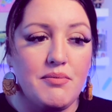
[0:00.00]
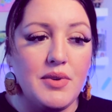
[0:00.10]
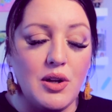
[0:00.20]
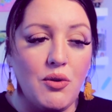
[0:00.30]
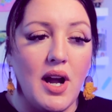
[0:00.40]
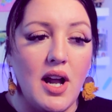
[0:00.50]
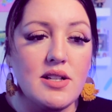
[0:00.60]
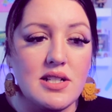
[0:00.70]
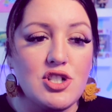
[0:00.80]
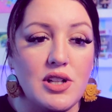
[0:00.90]
you know,
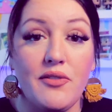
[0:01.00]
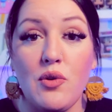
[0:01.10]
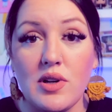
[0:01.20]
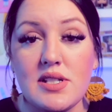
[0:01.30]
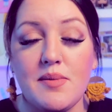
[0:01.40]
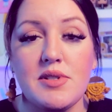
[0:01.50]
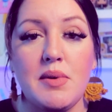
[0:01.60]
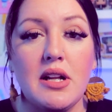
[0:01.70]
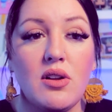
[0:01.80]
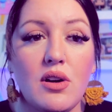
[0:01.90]
essentially forced them to
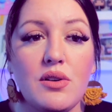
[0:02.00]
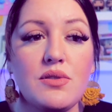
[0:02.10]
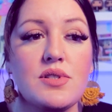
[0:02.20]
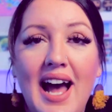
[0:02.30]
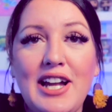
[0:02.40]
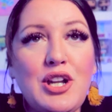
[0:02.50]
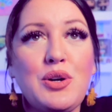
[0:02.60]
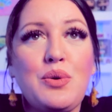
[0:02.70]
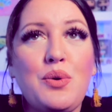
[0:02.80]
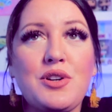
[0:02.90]
be closed. I
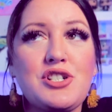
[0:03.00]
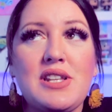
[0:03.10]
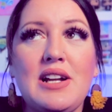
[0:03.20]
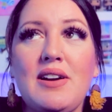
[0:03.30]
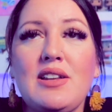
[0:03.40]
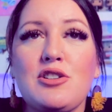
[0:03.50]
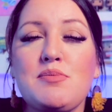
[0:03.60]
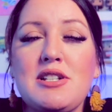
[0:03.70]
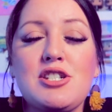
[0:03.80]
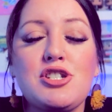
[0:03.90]
know Orange Theory, there's
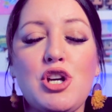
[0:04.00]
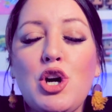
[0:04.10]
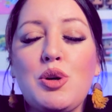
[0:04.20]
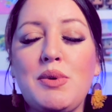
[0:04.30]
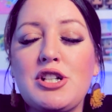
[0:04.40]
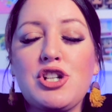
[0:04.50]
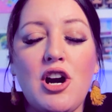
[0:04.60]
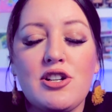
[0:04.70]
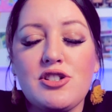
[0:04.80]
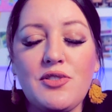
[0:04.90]
been so much
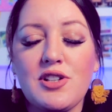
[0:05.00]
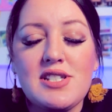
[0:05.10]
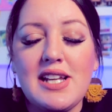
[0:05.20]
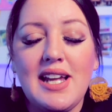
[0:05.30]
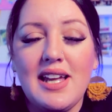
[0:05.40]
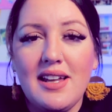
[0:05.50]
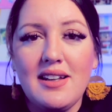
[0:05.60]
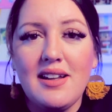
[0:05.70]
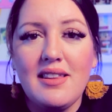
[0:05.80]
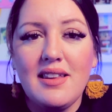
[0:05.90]
controversy
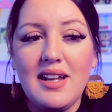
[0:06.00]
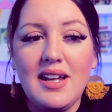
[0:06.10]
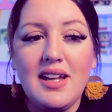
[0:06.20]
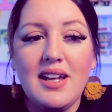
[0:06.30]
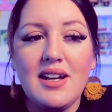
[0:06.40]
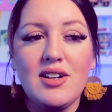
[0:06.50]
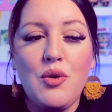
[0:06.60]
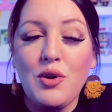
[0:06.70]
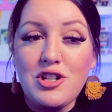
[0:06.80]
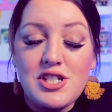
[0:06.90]
in the
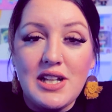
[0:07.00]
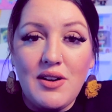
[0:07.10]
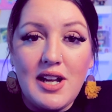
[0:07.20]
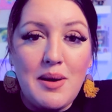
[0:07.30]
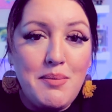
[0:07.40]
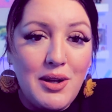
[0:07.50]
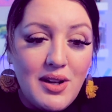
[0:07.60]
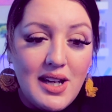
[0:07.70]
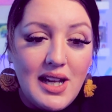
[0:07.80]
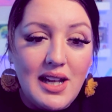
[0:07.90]
Orange Theory
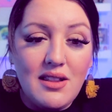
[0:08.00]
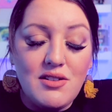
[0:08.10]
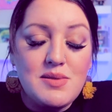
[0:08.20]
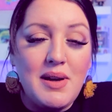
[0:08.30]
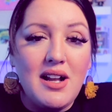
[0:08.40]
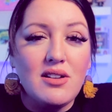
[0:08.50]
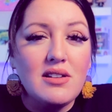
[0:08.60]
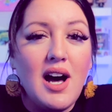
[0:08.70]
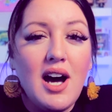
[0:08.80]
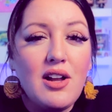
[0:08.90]
community. There's been a
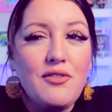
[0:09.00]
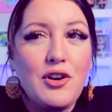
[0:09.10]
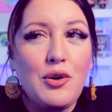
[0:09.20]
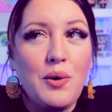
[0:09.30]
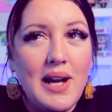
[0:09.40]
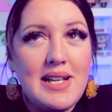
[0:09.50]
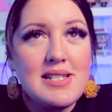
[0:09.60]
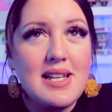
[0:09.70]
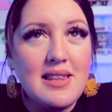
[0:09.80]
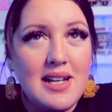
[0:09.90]
lot of
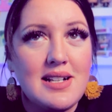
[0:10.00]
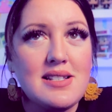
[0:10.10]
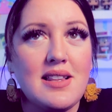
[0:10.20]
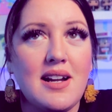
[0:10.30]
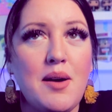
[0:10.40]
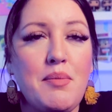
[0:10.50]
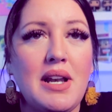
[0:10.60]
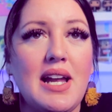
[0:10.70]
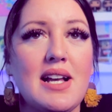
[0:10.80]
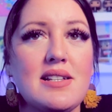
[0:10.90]
crazy things that the
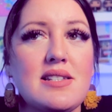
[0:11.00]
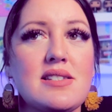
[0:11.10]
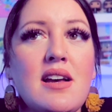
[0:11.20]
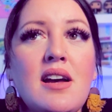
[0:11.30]
company has